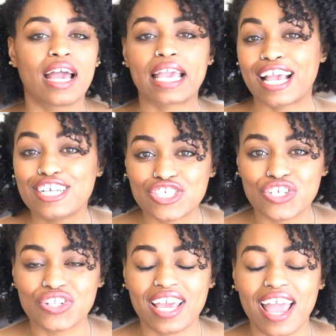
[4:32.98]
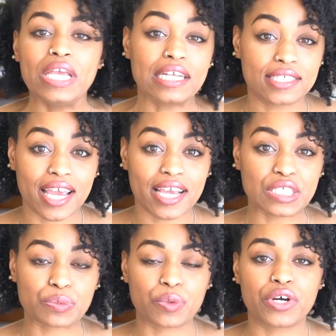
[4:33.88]
occasionally.
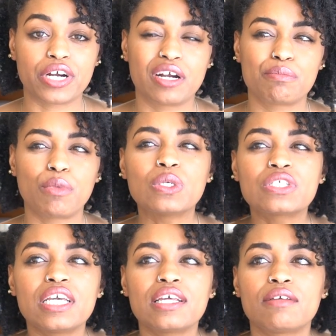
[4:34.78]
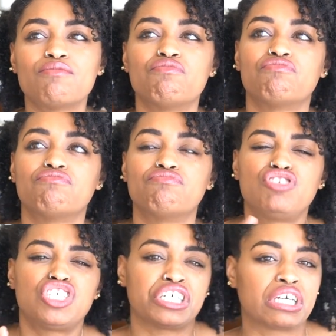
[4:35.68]
Weekdays were mostly
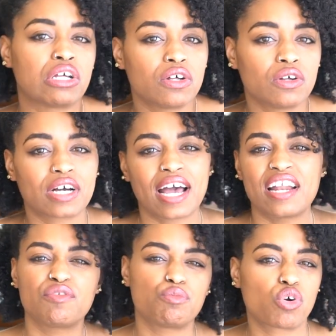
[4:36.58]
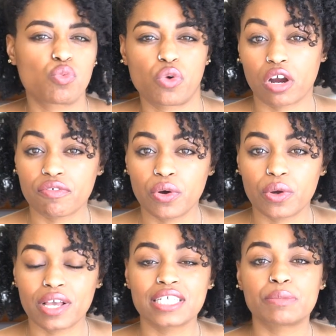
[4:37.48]
chill, kind of more work
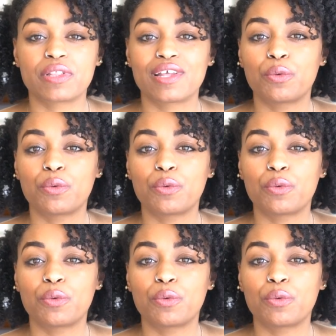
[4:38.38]
focused, but